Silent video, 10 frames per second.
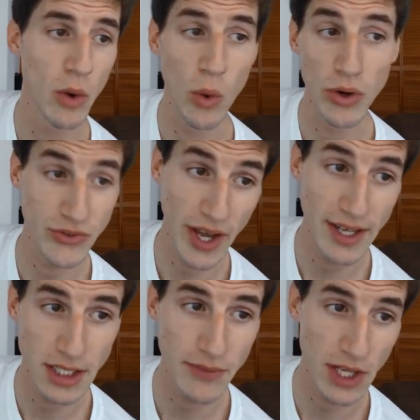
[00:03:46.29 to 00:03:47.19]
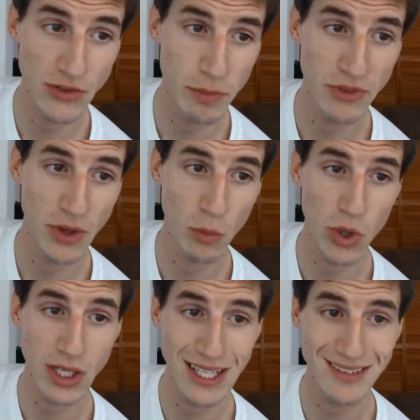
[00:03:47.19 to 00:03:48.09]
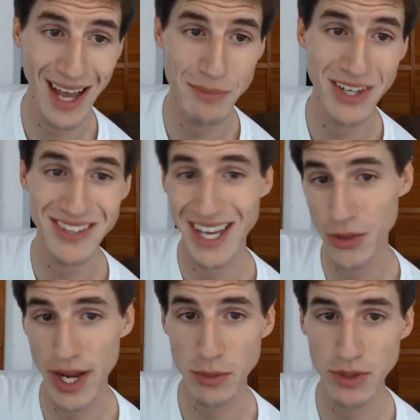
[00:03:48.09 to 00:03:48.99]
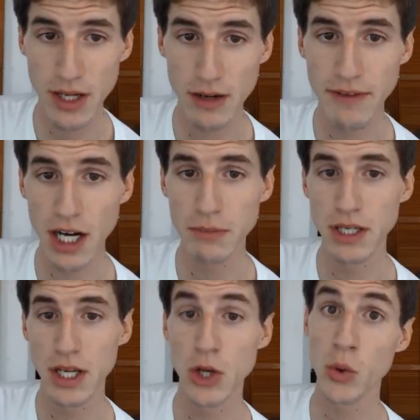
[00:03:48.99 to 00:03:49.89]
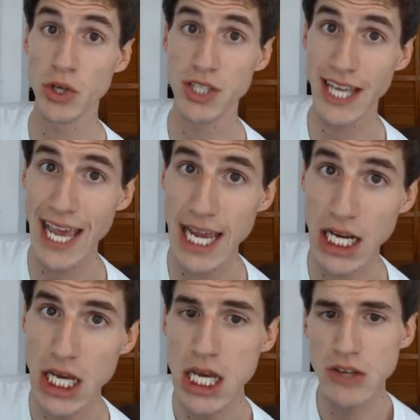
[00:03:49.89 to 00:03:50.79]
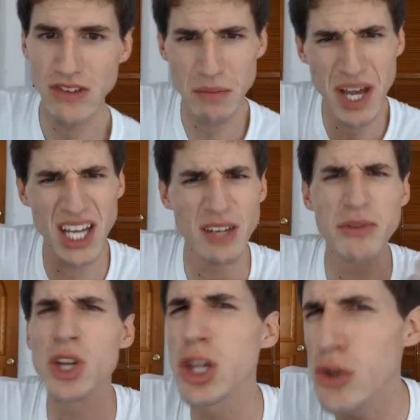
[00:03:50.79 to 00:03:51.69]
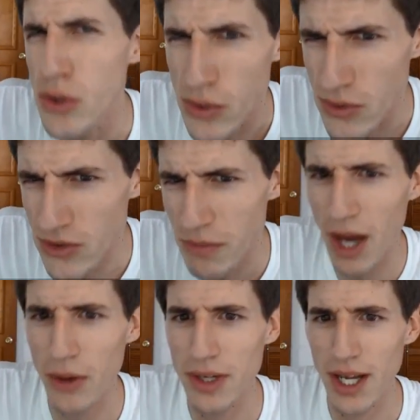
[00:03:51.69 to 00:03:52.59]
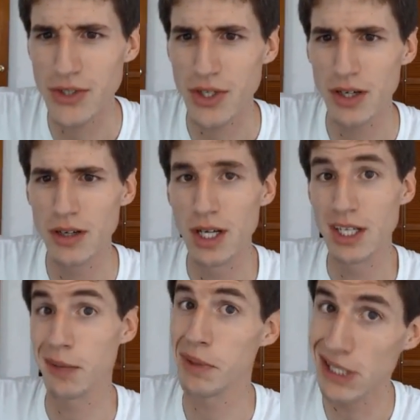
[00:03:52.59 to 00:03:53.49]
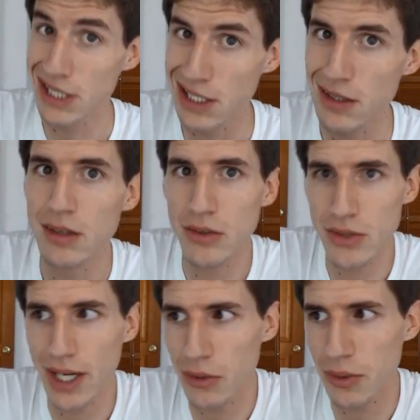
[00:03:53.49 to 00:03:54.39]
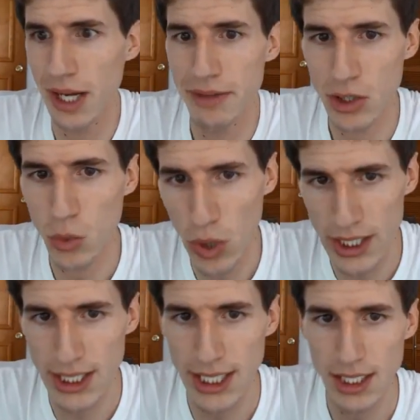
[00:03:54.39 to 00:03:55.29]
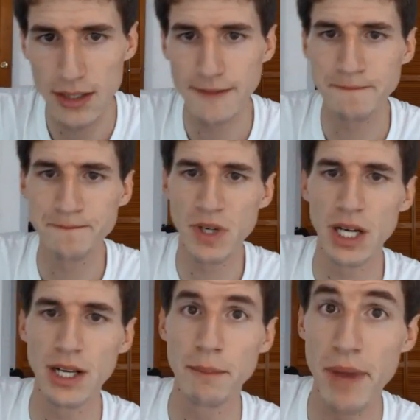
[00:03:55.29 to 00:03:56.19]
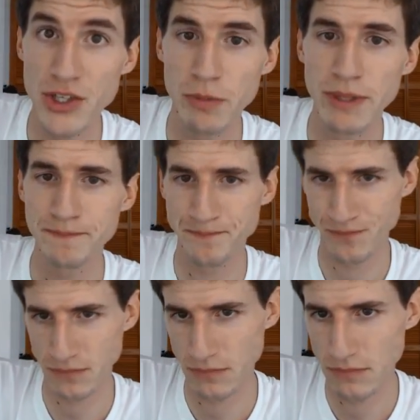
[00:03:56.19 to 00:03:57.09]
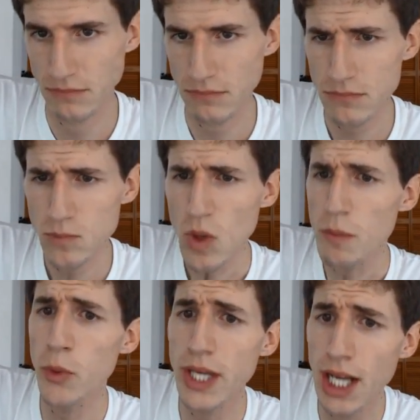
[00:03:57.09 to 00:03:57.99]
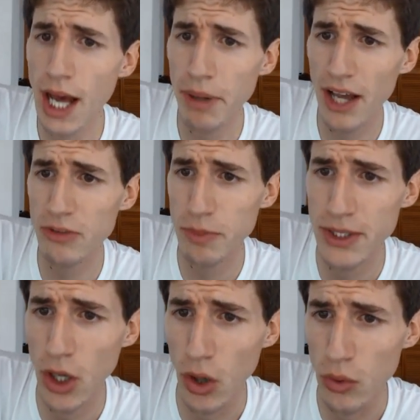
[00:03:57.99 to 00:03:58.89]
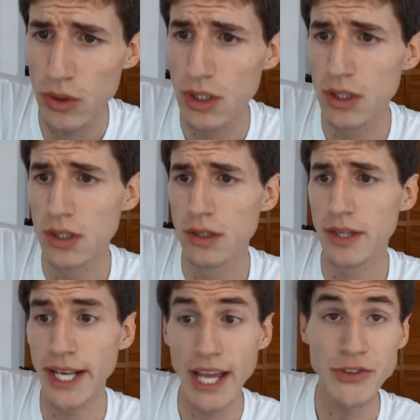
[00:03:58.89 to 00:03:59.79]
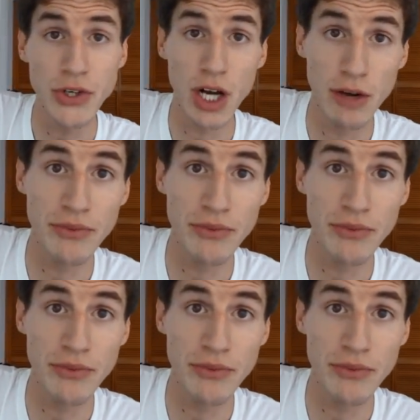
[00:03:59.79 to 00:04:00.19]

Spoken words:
or scientific instruments at work, these objects interact with their environment in order to gain some kind of clues about nature. Typically, we're trying to arrive at a quantity, right, measurement. But we cannot possibly know the nature